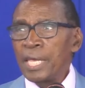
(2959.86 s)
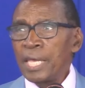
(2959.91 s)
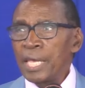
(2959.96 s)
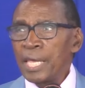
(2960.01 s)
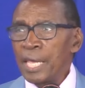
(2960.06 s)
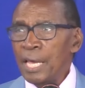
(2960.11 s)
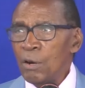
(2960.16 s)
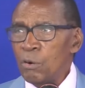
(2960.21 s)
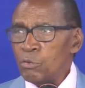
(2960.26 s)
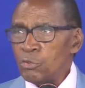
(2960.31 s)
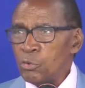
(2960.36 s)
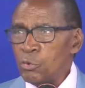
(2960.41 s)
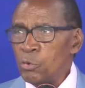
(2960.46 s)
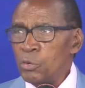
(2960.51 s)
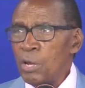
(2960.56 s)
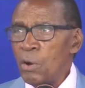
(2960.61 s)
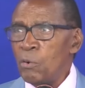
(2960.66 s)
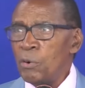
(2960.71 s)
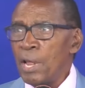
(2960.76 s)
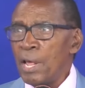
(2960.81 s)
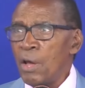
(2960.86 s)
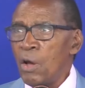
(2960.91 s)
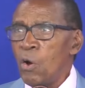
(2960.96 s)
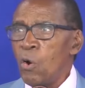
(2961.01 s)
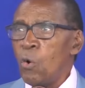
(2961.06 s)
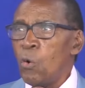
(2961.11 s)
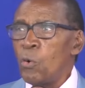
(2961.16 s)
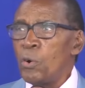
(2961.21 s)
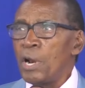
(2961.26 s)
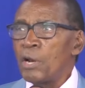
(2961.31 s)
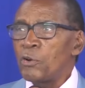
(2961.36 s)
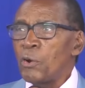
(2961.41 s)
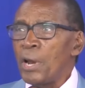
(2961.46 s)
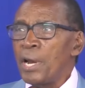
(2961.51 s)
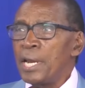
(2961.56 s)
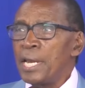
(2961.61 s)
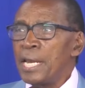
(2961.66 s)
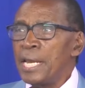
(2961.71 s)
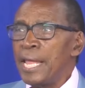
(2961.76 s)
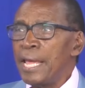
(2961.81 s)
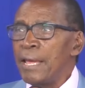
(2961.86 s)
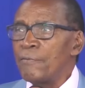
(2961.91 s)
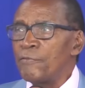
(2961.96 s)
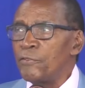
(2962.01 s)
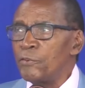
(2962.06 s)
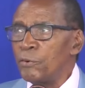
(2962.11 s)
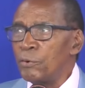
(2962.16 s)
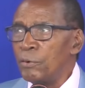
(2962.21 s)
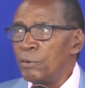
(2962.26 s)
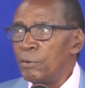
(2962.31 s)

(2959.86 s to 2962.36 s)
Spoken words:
Ukiingia ushuhuda unatoa ndefu.